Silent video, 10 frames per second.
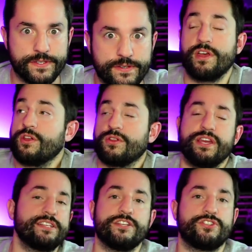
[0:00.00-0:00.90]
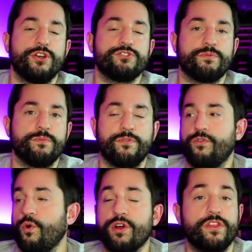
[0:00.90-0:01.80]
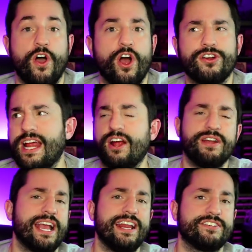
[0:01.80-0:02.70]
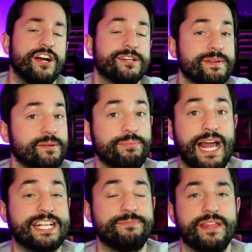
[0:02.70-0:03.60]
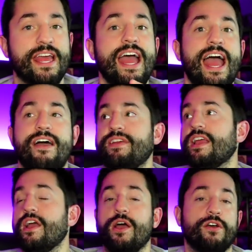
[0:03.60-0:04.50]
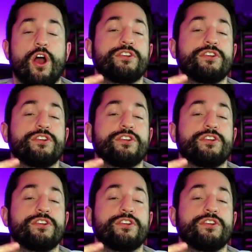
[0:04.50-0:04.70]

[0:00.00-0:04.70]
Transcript: Or some of the other things I chose from before, the art, I already kind of talked about the blacksmith having uh,